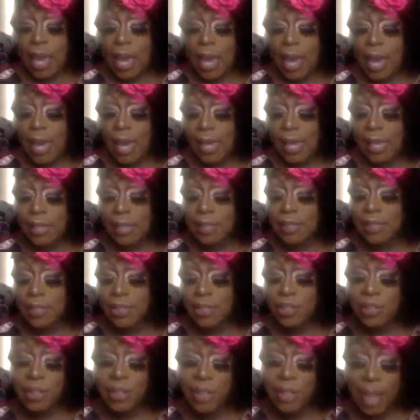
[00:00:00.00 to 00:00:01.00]
Hands in
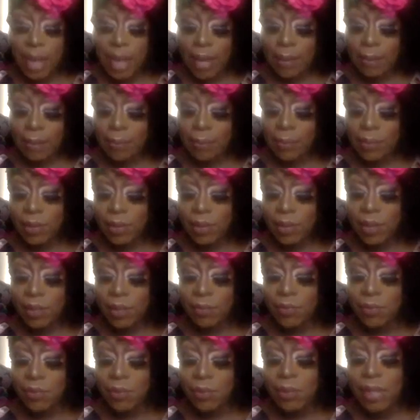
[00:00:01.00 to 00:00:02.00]
your lap.
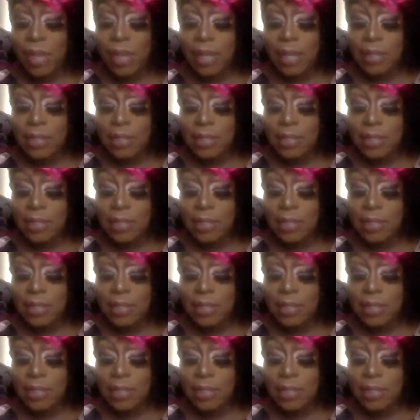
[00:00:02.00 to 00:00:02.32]
If you'd like